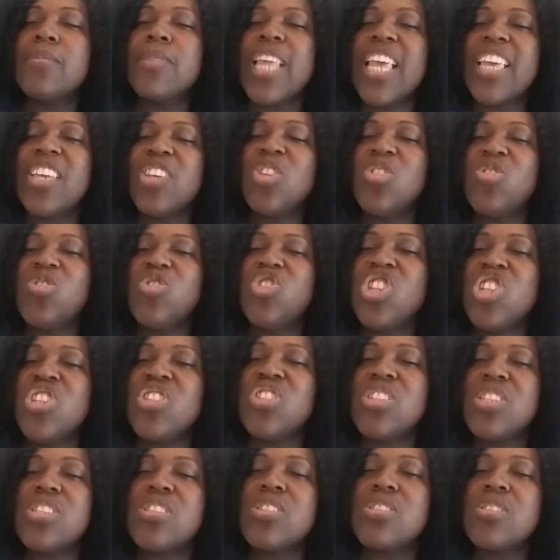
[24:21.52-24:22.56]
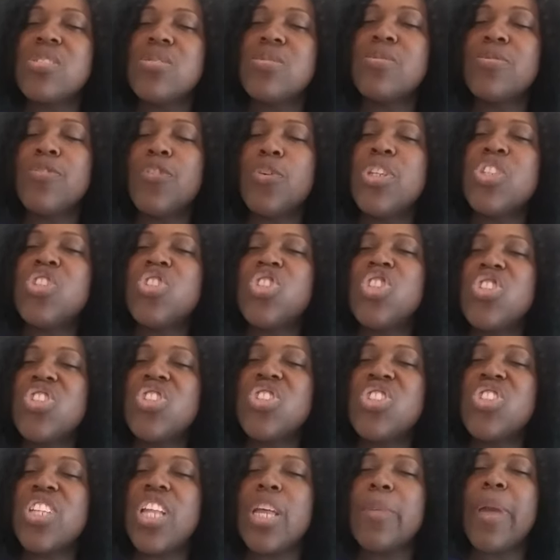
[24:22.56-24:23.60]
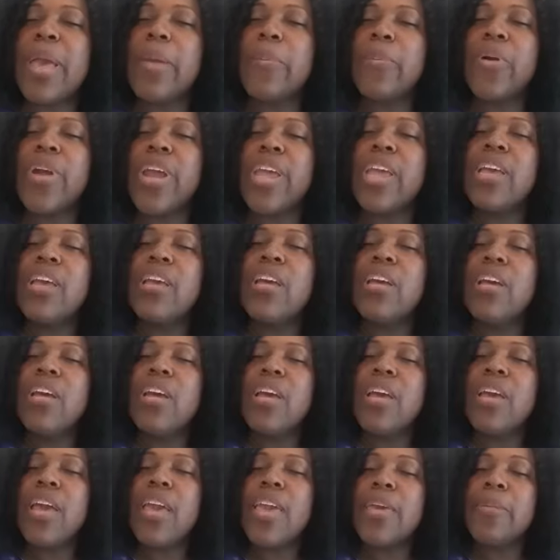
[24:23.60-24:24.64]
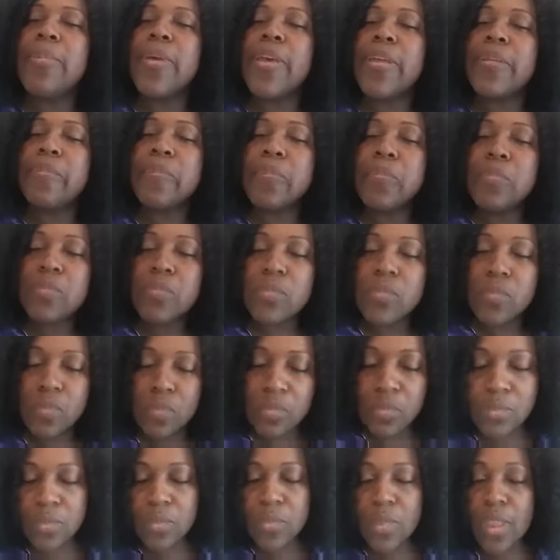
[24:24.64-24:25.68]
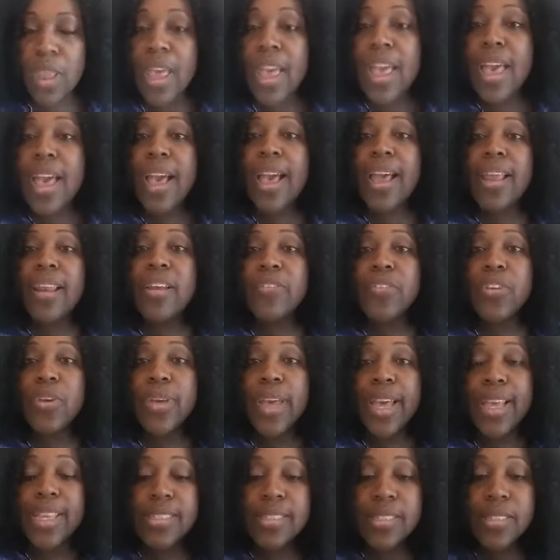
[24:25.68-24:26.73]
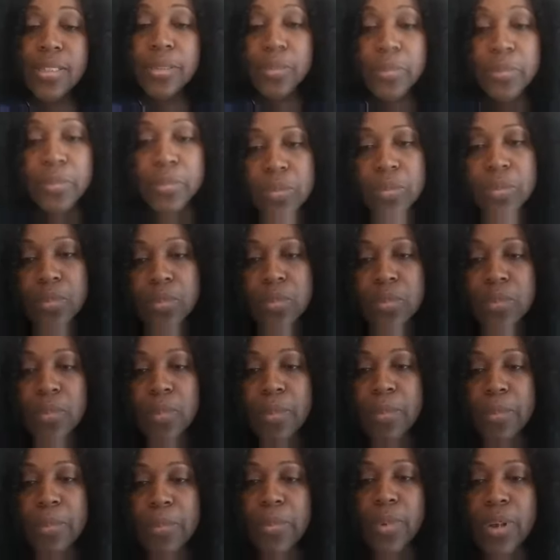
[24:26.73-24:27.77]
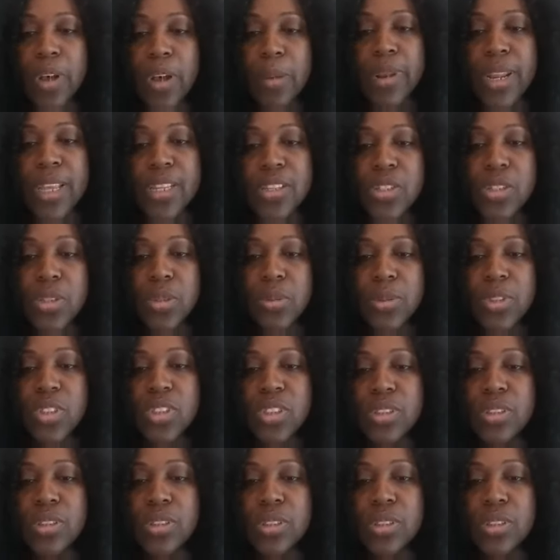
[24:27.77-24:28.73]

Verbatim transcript: Thank you, Jesus. For in Jesus' name I pray. Amen. I love you guys. God bless you.